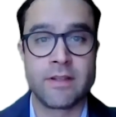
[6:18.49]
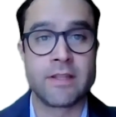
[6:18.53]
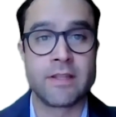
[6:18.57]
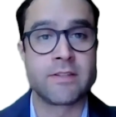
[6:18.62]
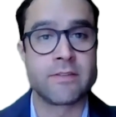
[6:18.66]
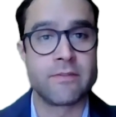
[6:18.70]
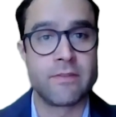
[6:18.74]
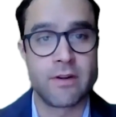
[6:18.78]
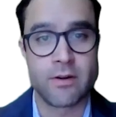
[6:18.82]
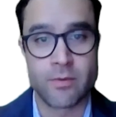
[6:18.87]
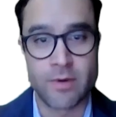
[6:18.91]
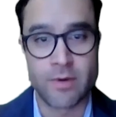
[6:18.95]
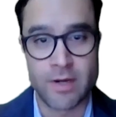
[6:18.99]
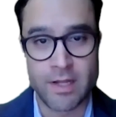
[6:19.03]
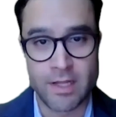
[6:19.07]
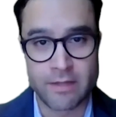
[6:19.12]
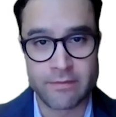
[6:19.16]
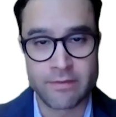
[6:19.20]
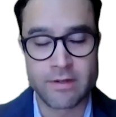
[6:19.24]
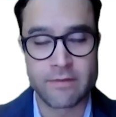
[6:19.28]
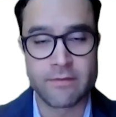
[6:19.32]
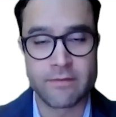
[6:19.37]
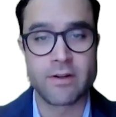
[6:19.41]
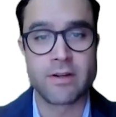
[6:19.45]
it's a very
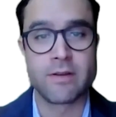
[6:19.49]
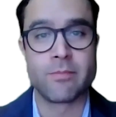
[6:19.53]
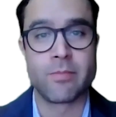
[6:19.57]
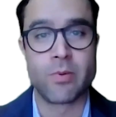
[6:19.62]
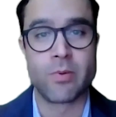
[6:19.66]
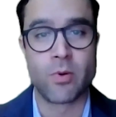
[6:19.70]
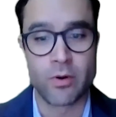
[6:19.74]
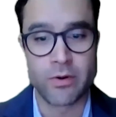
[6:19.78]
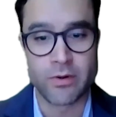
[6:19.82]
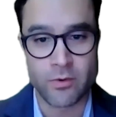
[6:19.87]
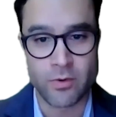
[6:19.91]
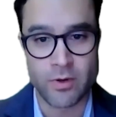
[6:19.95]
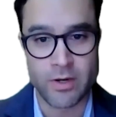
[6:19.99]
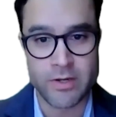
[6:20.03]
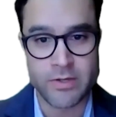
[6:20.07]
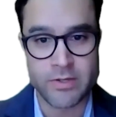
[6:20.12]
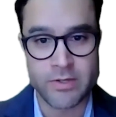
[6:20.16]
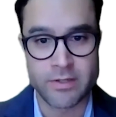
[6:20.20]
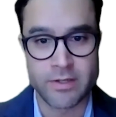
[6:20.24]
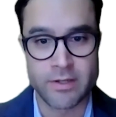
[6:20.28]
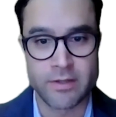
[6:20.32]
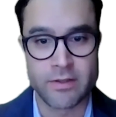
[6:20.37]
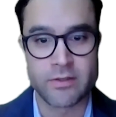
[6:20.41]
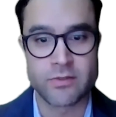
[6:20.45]
relevant and very important
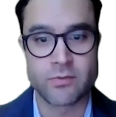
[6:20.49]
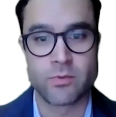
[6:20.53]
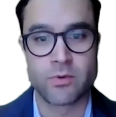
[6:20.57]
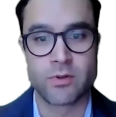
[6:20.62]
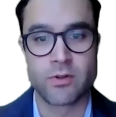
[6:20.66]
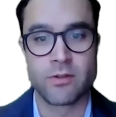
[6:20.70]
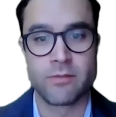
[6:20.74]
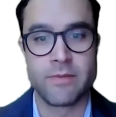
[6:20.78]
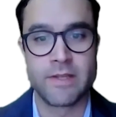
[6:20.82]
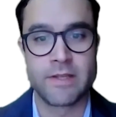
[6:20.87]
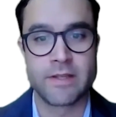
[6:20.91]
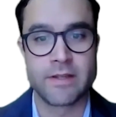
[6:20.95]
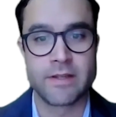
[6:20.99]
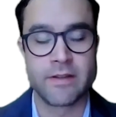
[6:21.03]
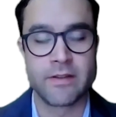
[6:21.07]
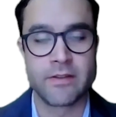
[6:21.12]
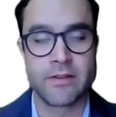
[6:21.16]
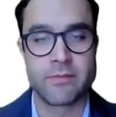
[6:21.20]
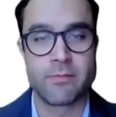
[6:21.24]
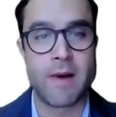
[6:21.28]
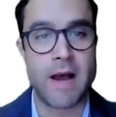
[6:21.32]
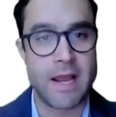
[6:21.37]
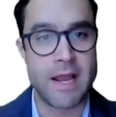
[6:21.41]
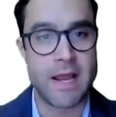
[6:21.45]
question in this world
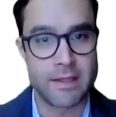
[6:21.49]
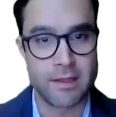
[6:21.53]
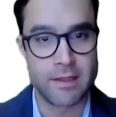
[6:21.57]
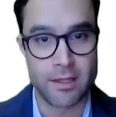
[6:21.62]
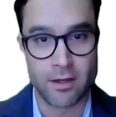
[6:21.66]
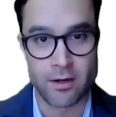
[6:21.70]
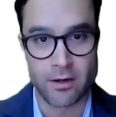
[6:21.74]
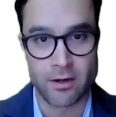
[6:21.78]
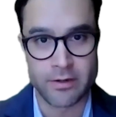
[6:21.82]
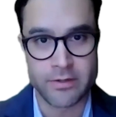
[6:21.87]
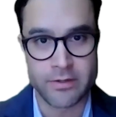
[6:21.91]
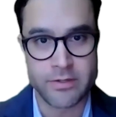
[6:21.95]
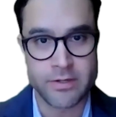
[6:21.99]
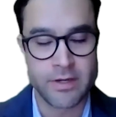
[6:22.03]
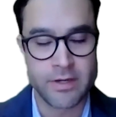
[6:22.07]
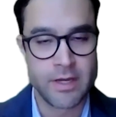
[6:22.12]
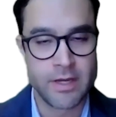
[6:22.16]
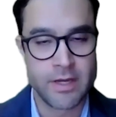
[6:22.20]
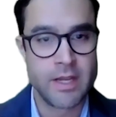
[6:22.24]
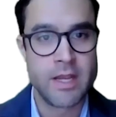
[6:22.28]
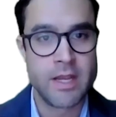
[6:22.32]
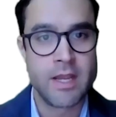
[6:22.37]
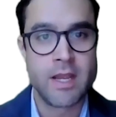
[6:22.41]
because by and large,